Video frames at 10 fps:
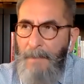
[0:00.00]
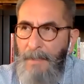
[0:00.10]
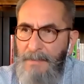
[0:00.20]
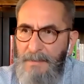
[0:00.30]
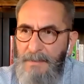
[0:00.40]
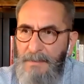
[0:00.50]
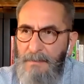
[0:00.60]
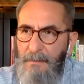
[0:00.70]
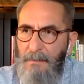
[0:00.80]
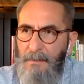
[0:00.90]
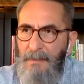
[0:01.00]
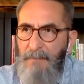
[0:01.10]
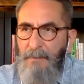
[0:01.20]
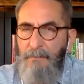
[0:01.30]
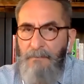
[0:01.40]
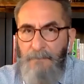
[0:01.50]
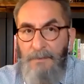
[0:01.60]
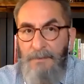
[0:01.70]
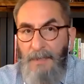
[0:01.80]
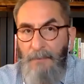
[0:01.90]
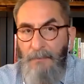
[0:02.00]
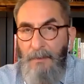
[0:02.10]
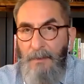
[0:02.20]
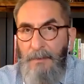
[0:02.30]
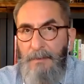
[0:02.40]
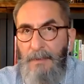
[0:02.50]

And since leaving full time work,